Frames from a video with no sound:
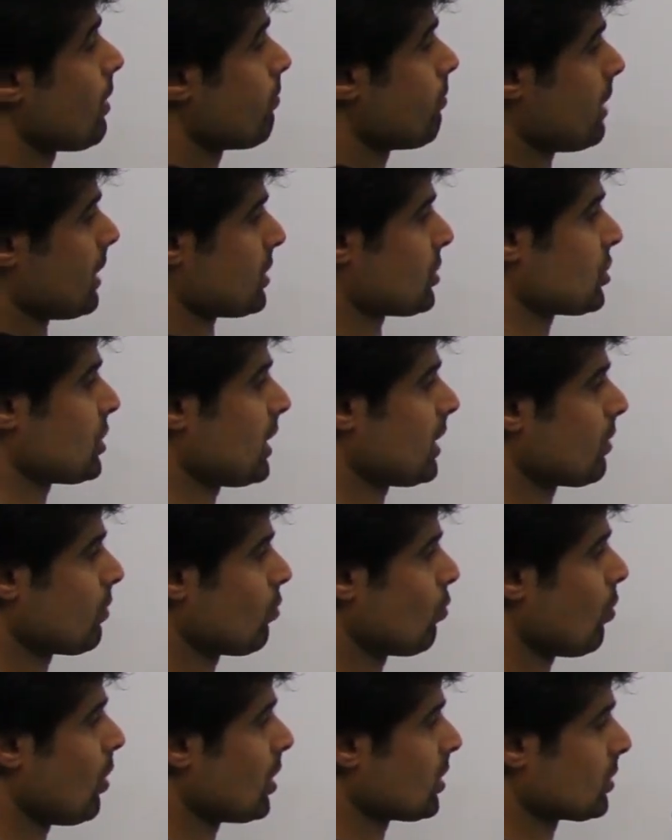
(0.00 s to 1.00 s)
Mixture
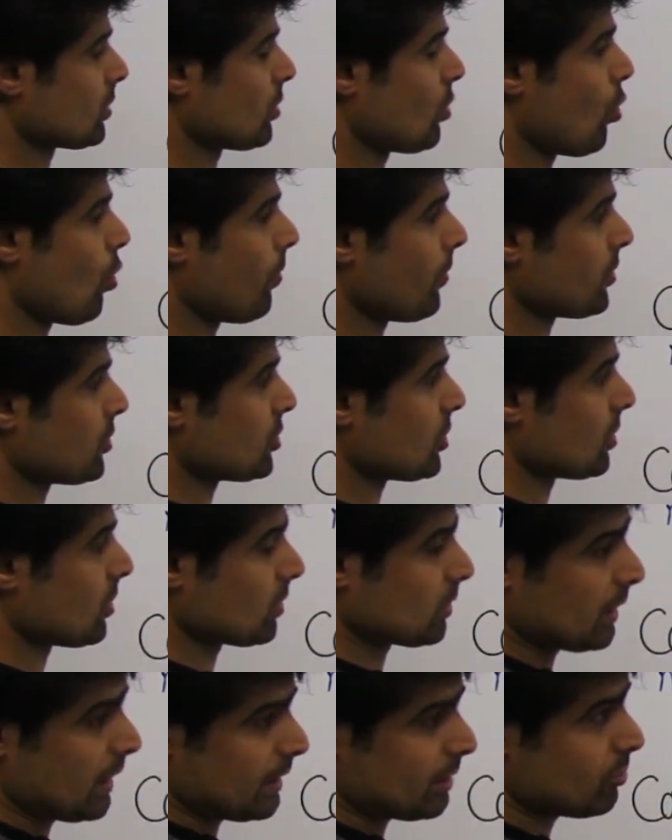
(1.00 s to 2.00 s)
was
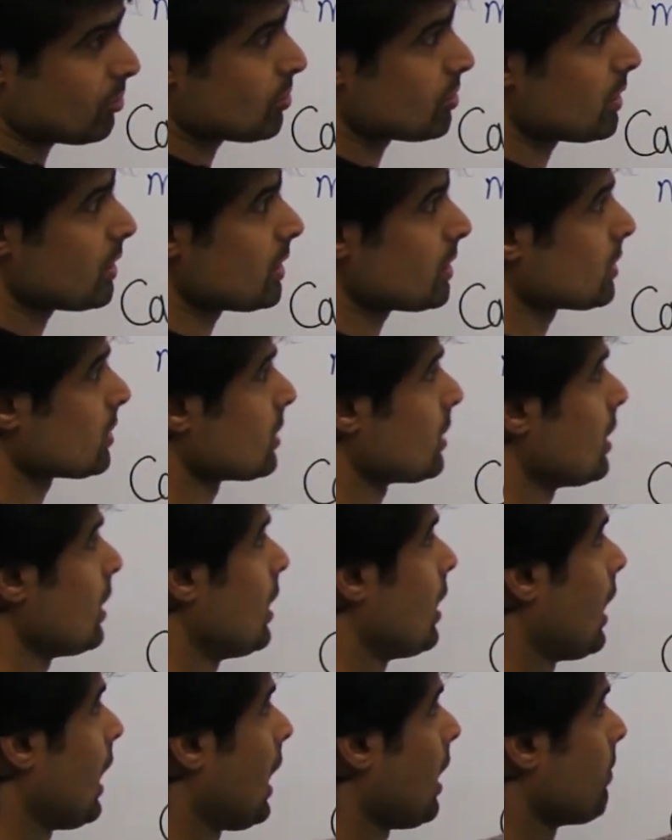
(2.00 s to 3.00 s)
homogeneous, heterogeneous,
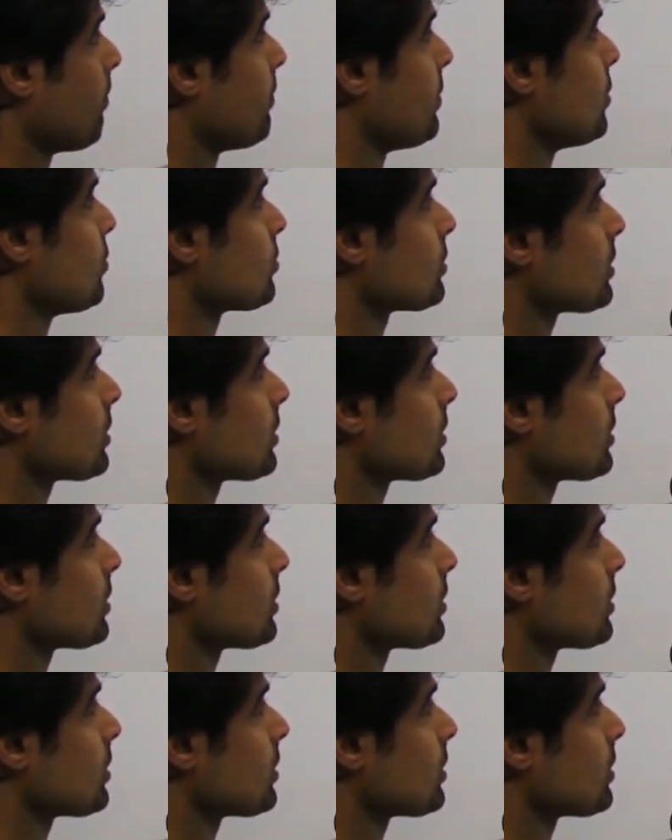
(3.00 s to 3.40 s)
and pure